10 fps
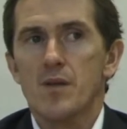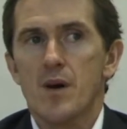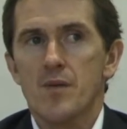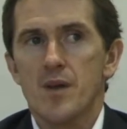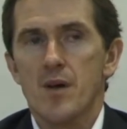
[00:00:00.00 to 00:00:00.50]

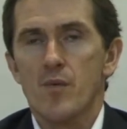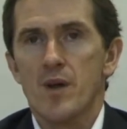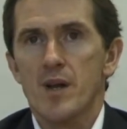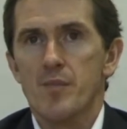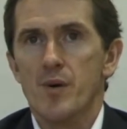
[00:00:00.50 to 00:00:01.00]
Not
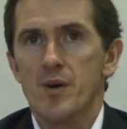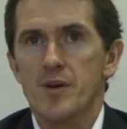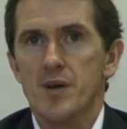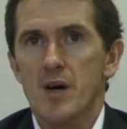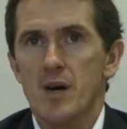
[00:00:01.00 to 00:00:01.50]
really,
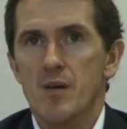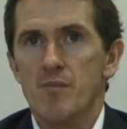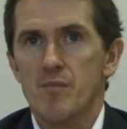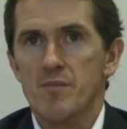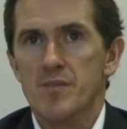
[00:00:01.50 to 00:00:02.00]
but
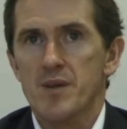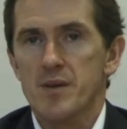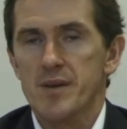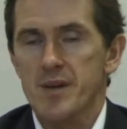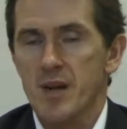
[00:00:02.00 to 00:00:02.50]

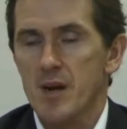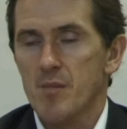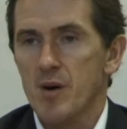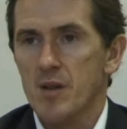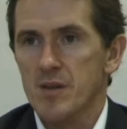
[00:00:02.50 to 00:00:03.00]
Claire
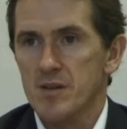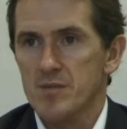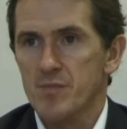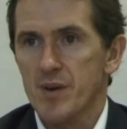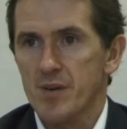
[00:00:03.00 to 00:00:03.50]
Balding
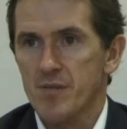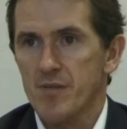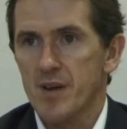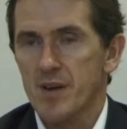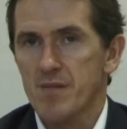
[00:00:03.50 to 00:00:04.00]
is a pretty good
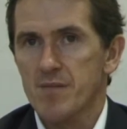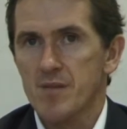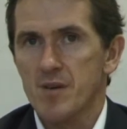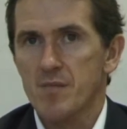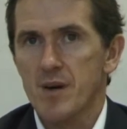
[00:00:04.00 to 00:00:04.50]
friend
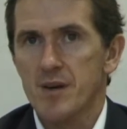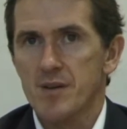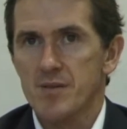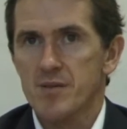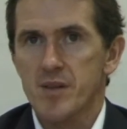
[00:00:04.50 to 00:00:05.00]
of mine,
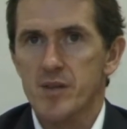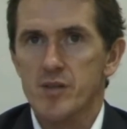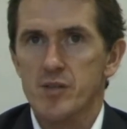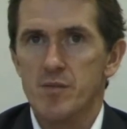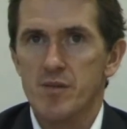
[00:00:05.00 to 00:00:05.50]
and
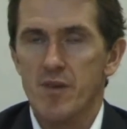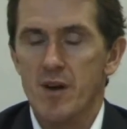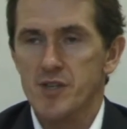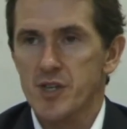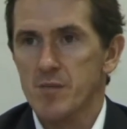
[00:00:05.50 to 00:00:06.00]
to be
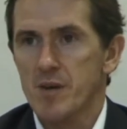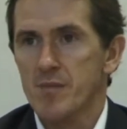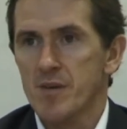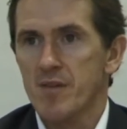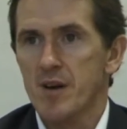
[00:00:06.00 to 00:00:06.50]
fair, she
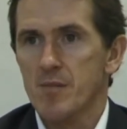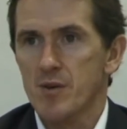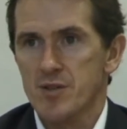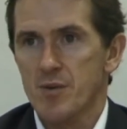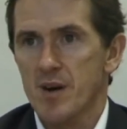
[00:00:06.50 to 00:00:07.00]
made me very
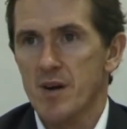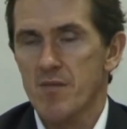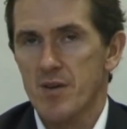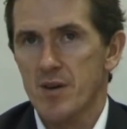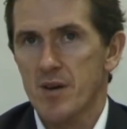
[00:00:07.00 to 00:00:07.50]
much aware
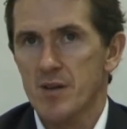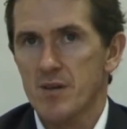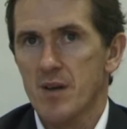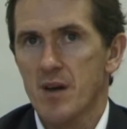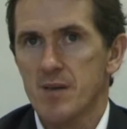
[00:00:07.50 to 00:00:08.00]
of it,
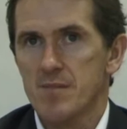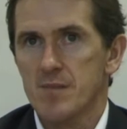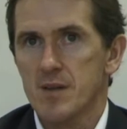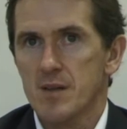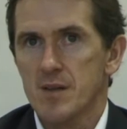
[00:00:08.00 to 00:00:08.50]

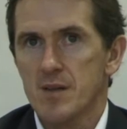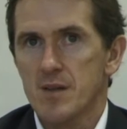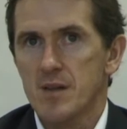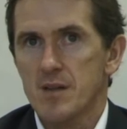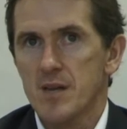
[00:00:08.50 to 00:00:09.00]
and
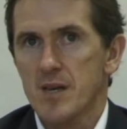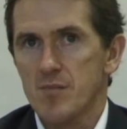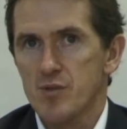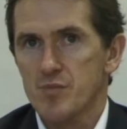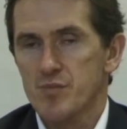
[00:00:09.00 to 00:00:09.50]

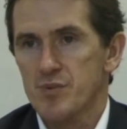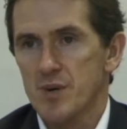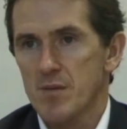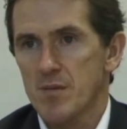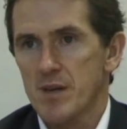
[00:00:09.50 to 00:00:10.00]
it was
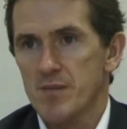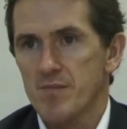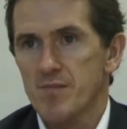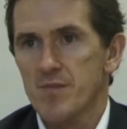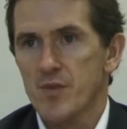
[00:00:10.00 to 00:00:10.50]
probably
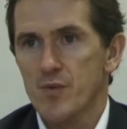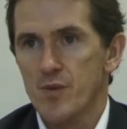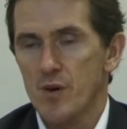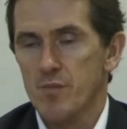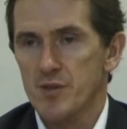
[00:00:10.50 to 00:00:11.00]

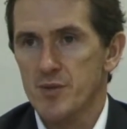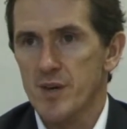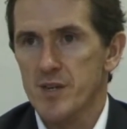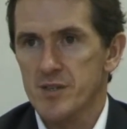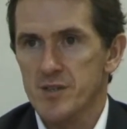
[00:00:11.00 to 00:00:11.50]
through her
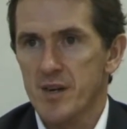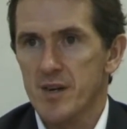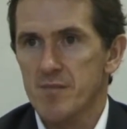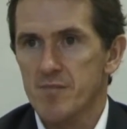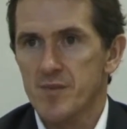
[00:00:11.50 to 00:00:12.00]
persuasion that
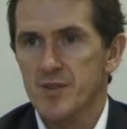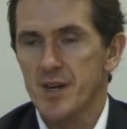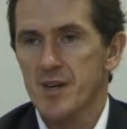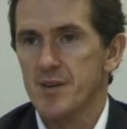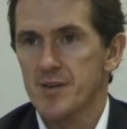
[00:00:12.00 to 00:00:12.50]
I
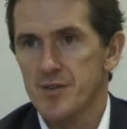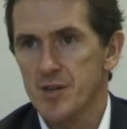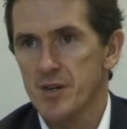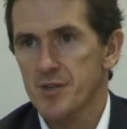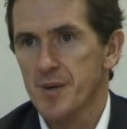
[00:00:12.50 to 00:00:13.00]
decided to
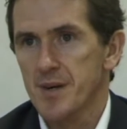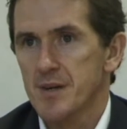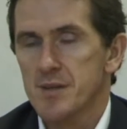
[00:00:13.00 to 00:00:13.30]
join Twitter.